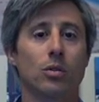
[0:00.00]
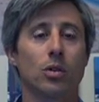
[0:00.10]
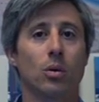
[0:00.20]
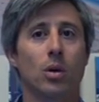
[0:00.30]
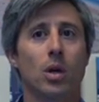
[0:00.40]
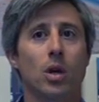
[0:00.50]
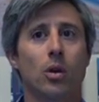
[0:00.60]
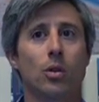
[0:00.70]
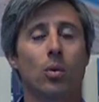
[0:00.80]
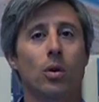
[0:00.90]
So
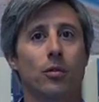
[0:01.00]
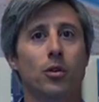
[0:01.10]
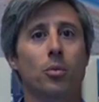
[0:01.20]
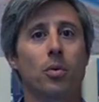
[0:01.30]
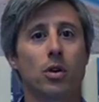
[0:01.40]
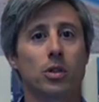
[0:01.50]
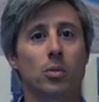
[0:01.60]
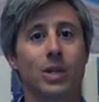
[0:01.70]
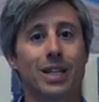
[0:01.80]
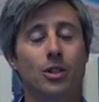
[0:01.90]
there were a few parks
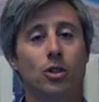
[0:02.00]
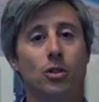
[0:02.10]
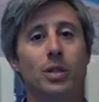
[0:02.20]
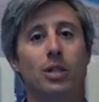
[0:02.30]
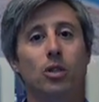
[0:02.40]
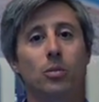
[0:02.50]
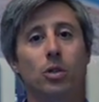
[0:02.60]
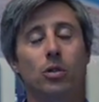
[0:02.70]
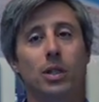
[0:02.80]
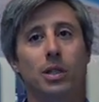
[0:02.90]
that we didn't do
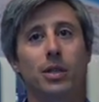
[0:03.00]
distributions.